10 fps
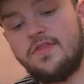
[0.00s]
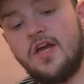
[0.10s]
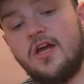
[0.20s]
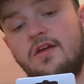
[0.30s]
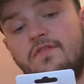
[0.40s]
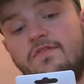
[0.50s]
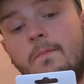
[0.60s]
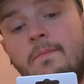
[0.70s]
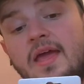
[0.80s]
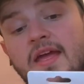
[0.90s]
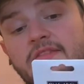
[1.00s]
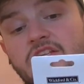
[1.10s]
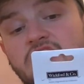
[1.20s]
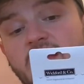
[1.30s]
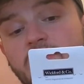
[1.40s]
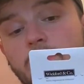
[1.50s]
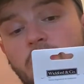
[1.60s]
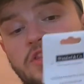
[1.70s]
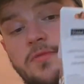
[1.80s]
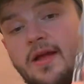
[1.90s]
For me, the Cherry
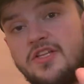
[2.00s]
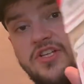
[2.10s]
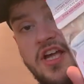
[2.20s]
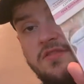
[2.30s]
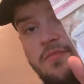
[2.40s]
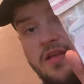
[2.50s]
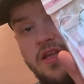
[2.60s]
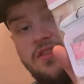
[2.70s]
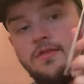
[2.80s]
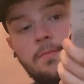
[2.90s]
Blossom and Jasmine is the